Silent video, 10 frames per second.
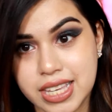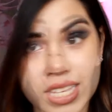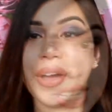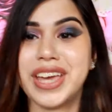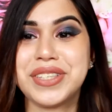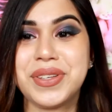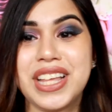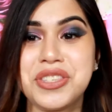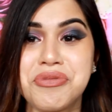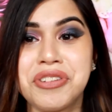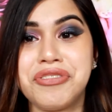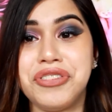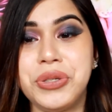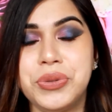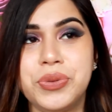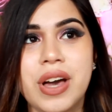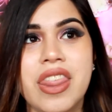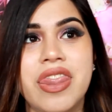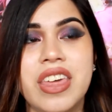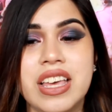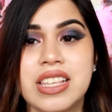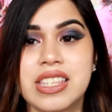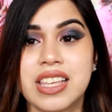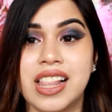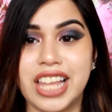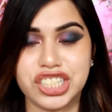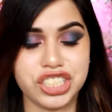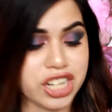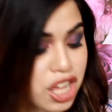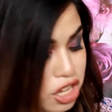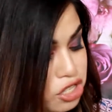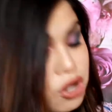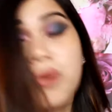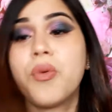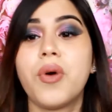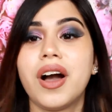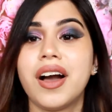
Okay, so let's review this collection. So